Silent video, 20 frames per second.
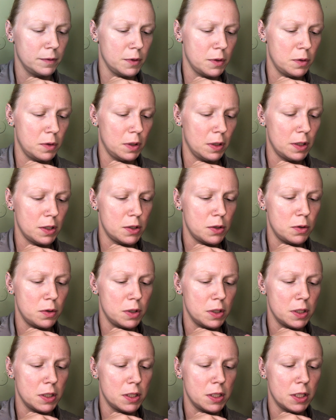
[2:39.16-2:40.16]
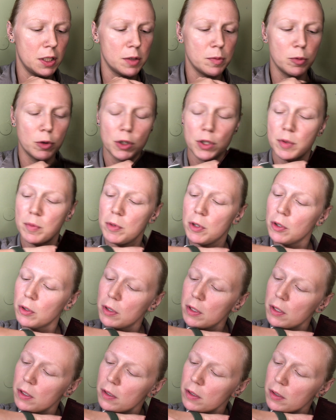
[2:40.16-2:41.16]
Well, let's do just a touch more
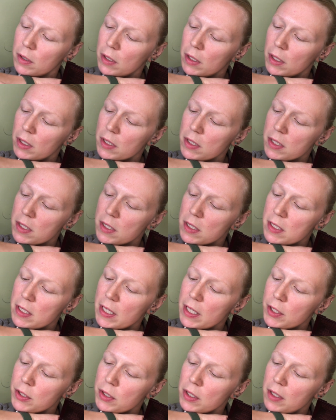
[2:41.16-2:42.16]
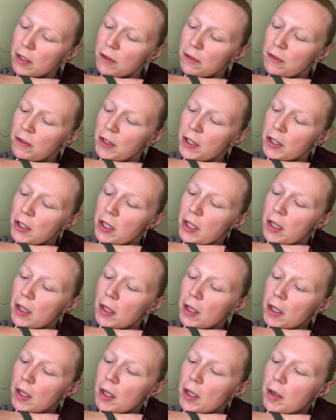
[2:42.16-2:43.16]
smoke, because this is actually a very
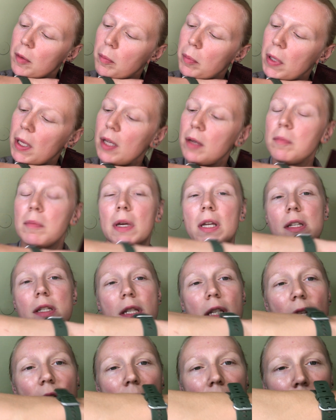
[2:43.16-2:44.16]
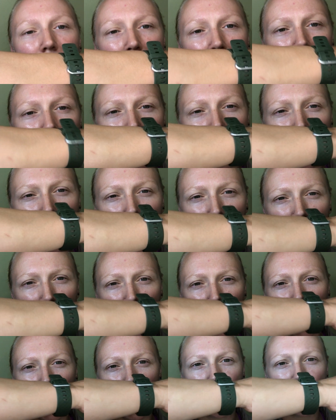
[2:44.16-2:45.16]
pigmented
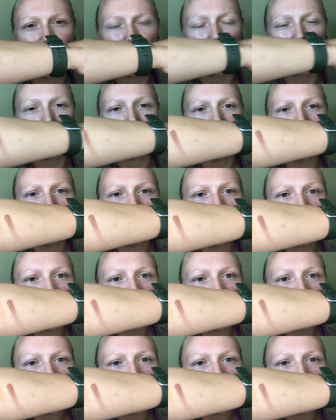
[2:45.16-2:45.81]
eyeshadow.